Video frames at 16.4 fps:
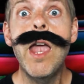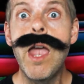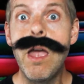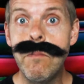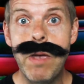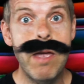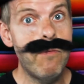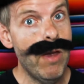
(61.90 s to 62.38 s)

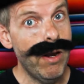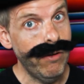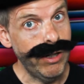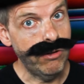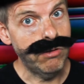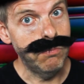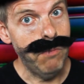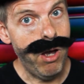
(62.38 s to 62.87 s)
Am I
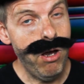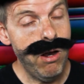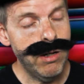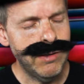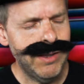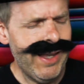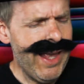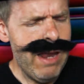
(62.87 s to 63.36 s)
very
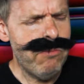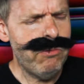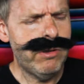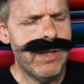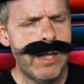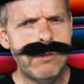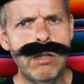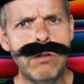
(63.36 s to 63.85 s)
smart? I
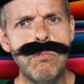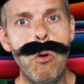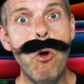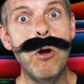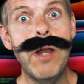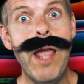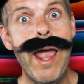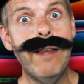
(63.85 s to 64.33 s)
was not just
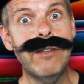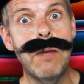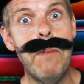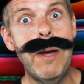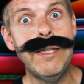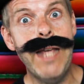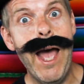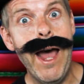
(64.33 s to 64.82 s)
born esta
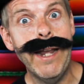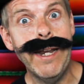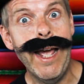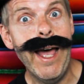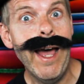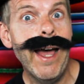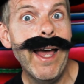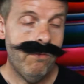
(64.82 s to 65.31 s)

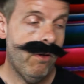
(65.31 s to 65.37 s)
mañana.